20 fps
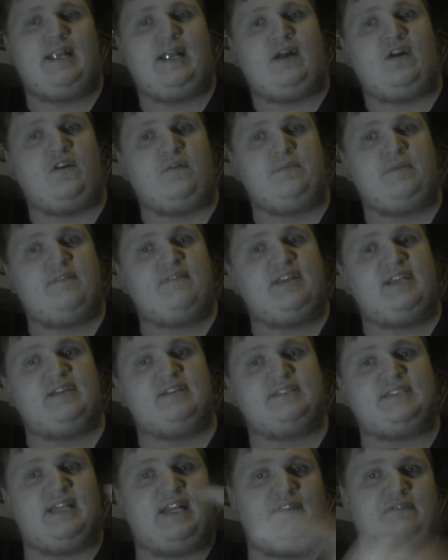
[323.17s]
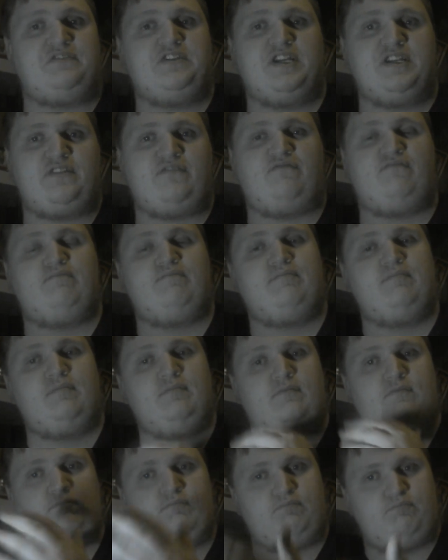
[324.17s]
I hope the videos that I've just
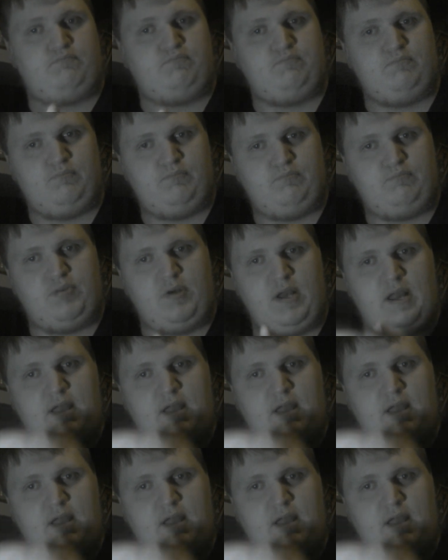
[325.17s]
put